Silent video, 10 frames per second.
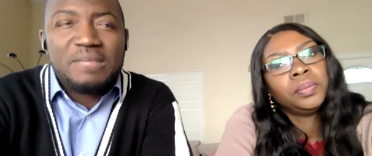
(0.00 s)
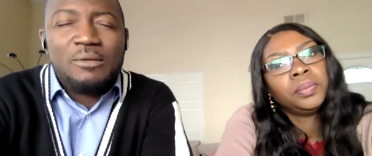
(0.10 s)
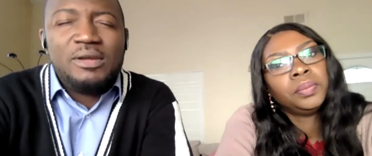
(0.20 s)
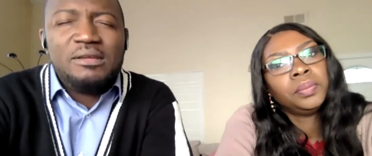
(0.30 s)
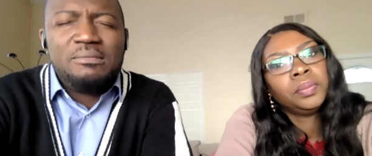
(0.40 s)

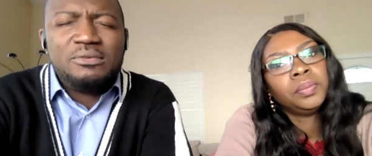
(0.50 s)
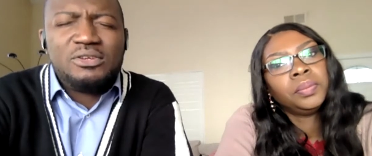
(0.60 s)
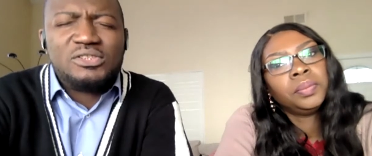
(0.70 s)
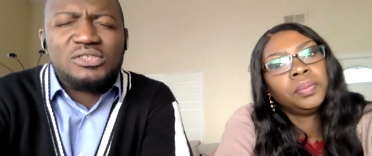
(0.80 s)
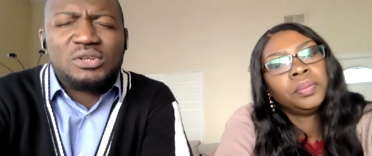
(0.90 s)
Speaker 1: Can we
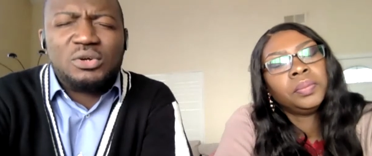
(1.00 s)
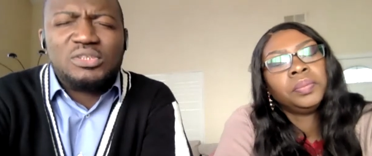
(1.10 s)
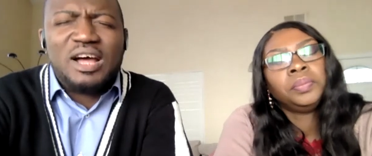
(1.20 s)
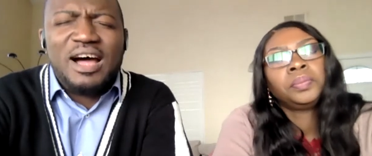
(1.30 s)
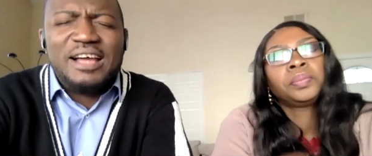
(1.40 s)
just
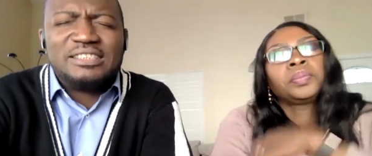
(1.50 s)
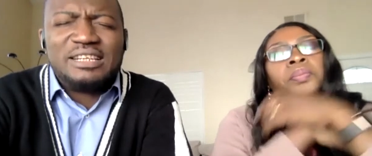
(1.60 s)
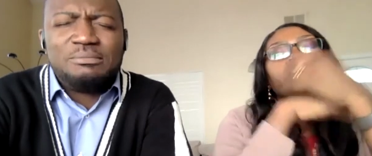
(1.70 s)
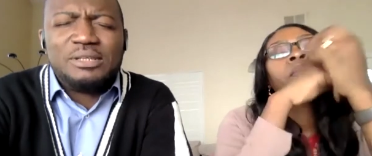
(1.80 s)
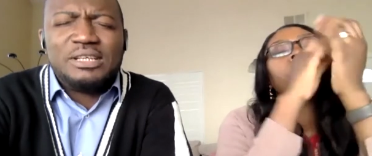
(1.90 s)
close our eyes and